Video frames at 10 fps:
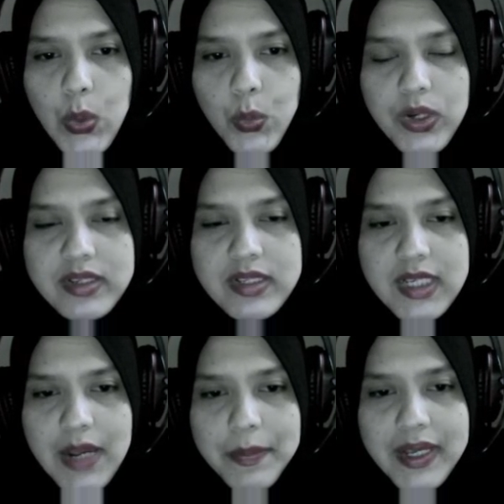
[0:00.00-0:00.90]
With
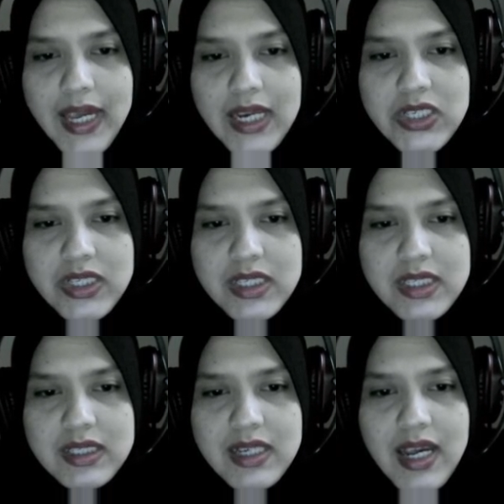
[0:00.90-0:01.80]
the
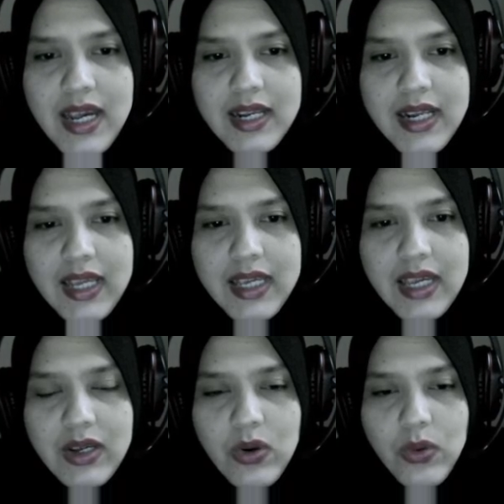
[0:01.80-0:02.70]
application, they
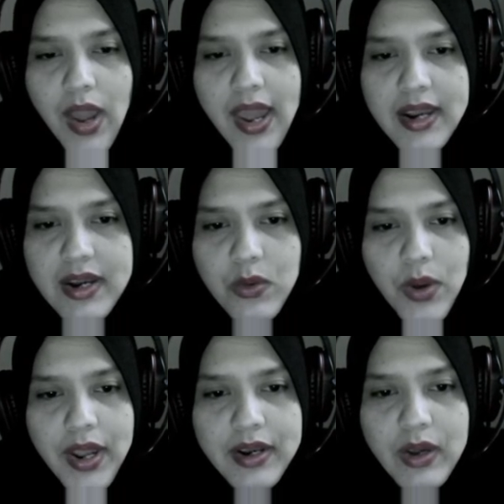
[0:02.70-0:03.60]
can go
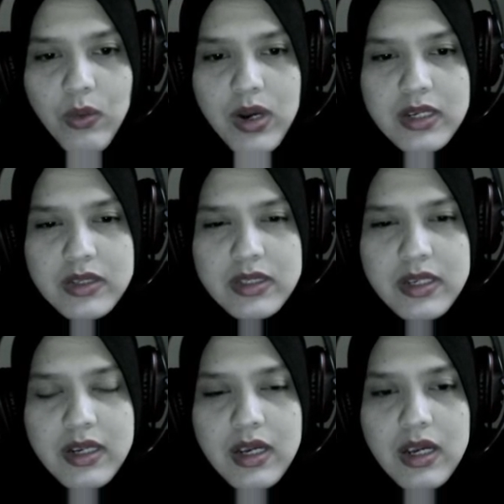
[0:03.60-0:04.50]
anywhere they want
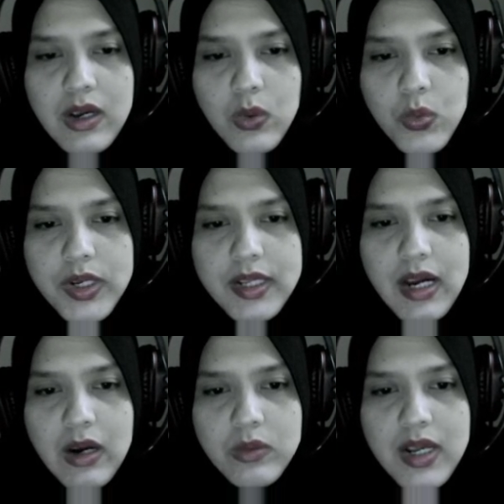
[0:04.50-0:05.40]

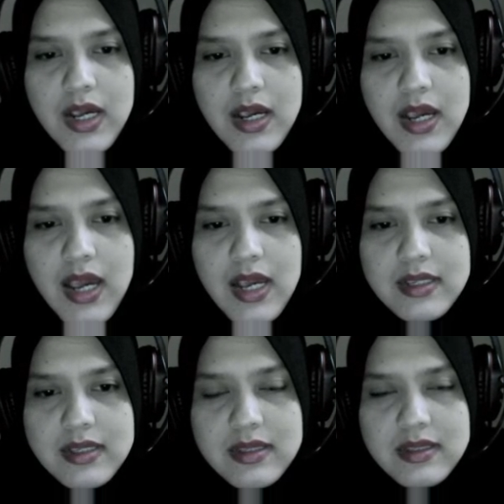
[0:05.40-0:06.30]
without
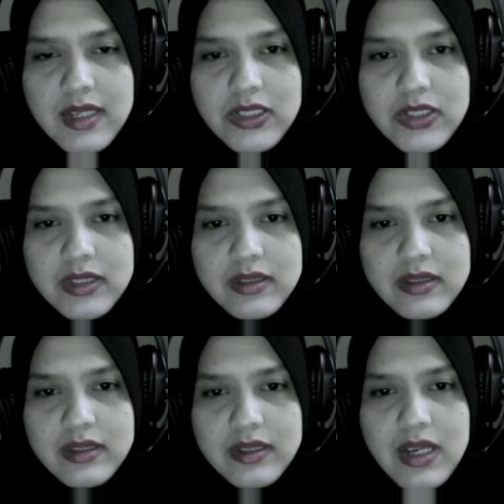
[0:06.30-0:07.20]
hesitation.
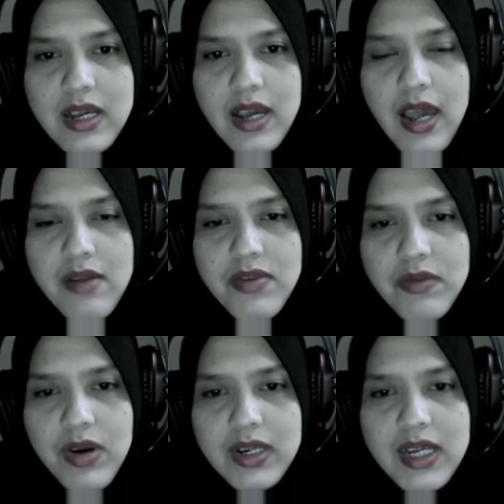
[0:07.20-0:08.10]

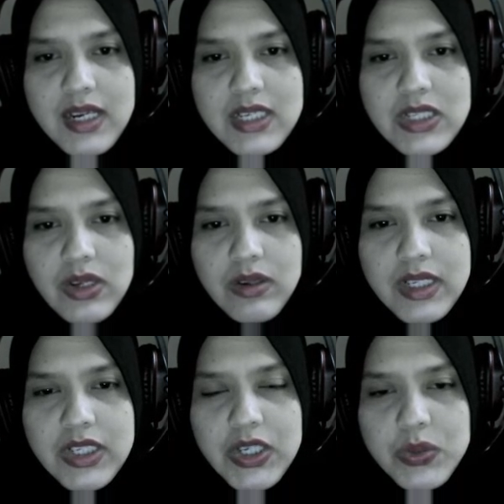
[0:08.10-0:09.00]
Everyone can install
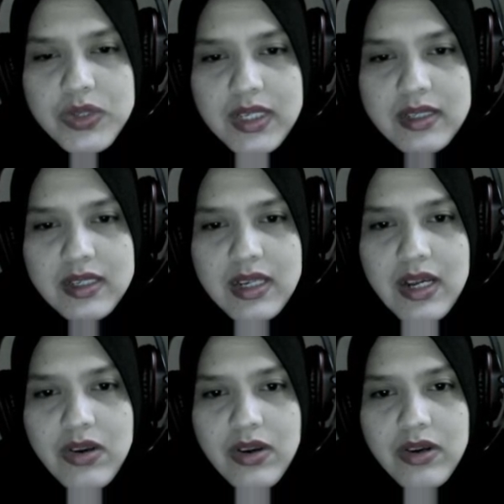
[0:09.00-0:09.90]
and use it
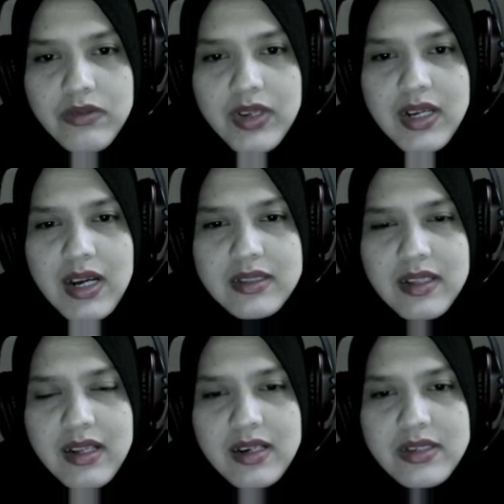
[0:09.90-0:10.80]

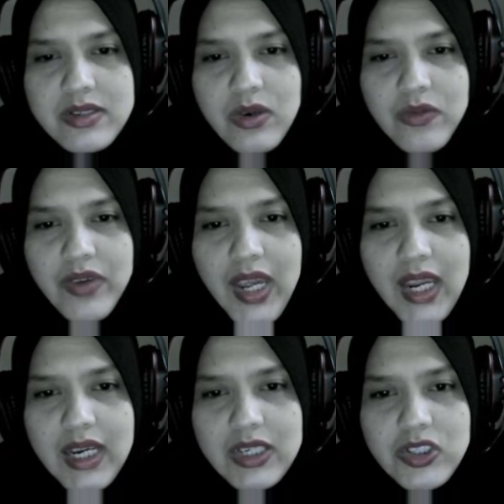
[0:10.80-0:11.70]
regardless of
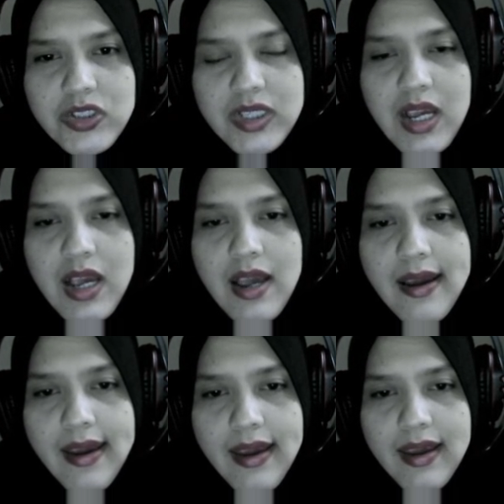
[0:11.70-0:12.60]
age
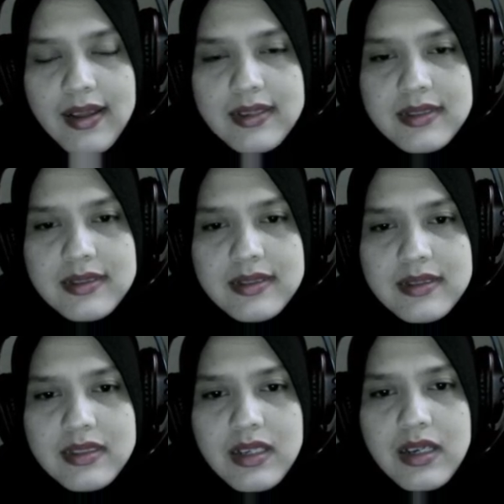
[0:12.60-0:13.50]
and
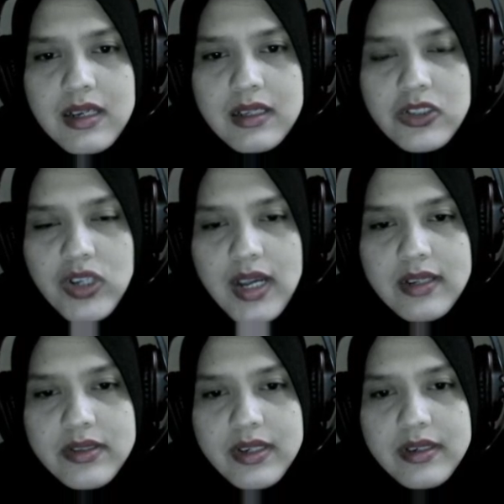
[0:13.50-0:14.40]

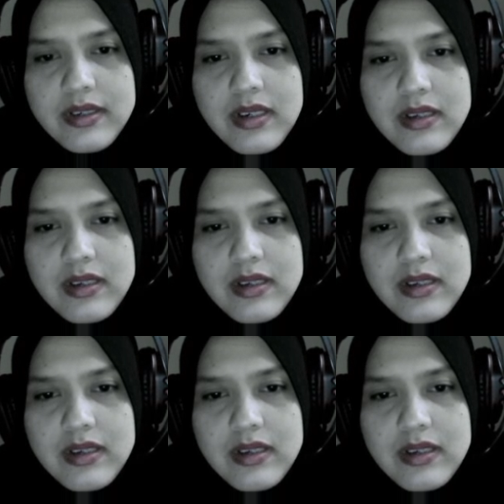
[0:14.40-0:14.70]
gender.